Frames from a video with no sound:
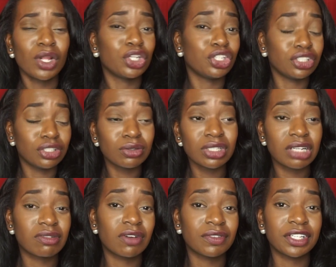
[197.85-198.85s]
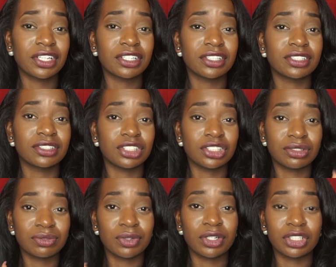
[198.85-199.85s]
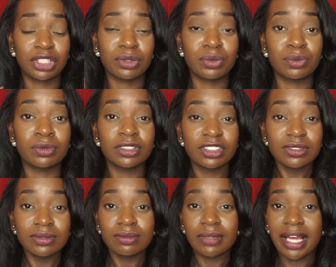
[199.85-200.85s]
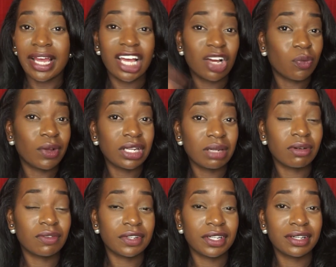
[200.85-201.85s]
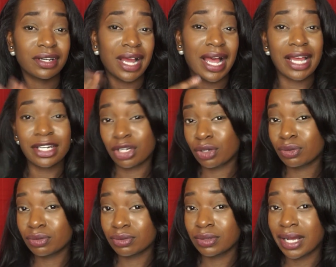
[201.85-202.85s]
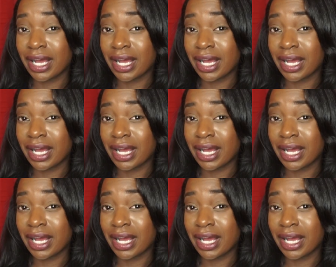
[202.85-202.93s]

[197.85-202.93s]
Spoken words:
you live over here. Well, you halfway live over here. I don't.